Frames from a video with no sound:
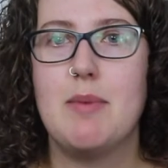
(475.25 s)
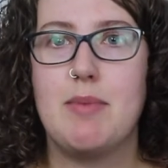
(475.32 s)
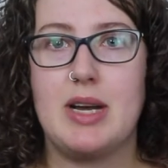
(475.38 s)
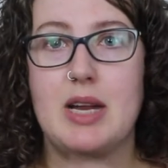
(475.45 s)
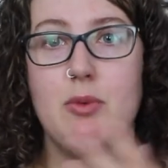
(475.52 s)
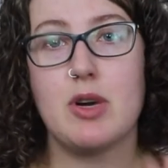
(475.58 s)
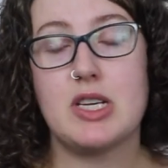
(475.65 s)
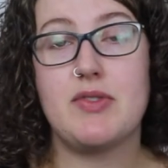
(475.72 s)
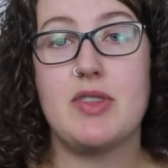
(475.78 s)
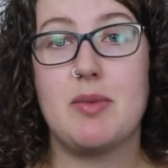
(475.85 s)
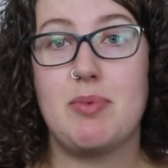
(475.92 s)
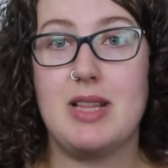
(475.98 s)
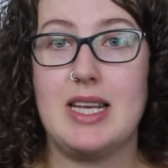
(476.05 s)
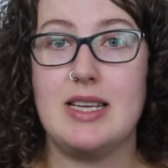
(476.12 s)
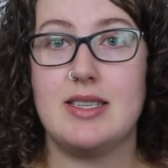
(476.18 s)
But he works for the
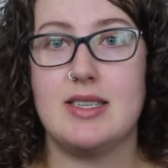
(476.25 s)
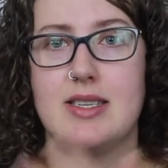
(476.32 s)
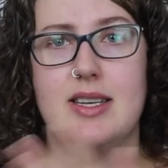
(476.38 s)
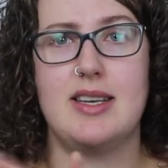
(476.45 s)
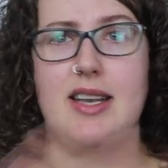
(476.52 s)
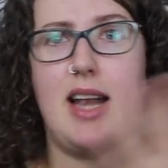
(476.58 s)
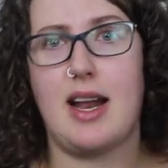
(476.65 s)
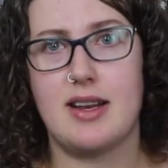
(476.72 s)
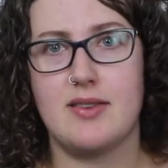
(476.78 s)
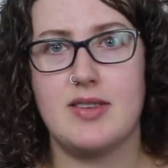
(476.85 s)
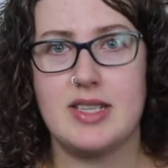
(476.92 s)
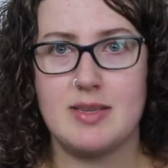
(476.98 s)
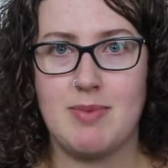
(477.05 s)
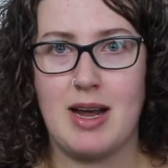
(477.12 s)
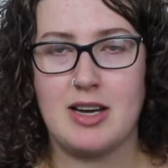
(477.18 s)
police, he's a detective
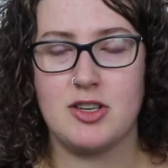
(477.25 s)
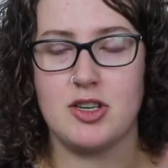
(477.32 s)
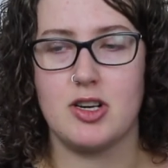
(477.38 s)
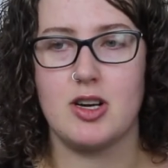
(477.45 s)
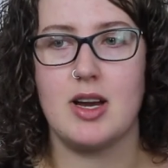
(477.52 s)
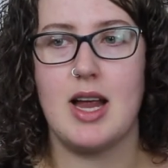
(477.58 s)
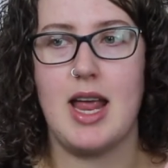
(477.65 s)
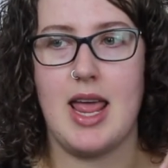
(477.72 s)
inspector,